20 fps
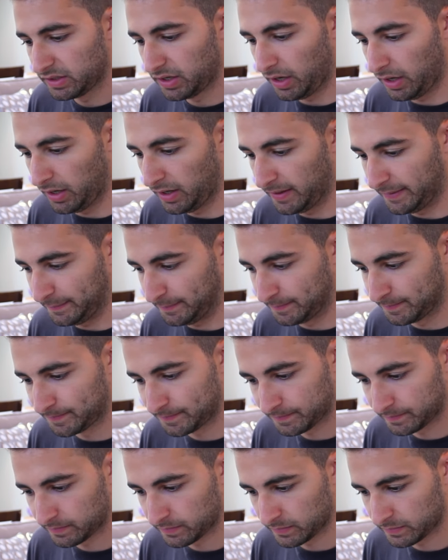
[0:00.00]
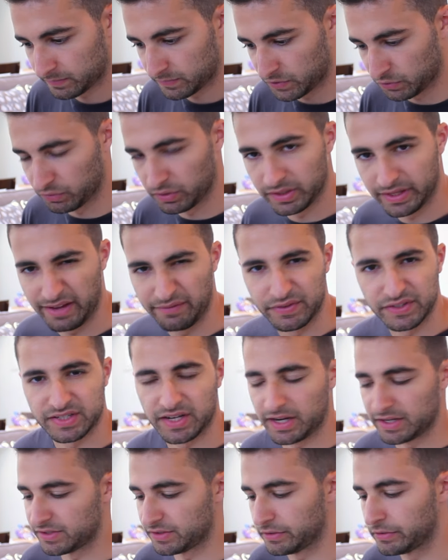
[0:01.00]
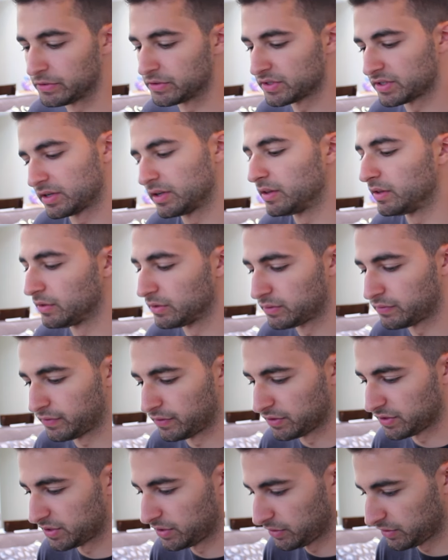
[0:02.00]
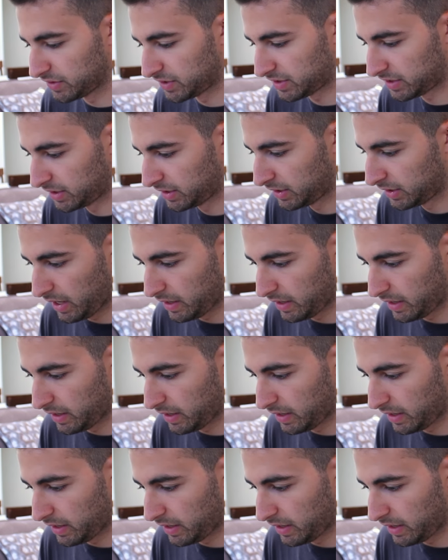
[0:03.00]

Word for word: Um, to really emphasize those those first notes.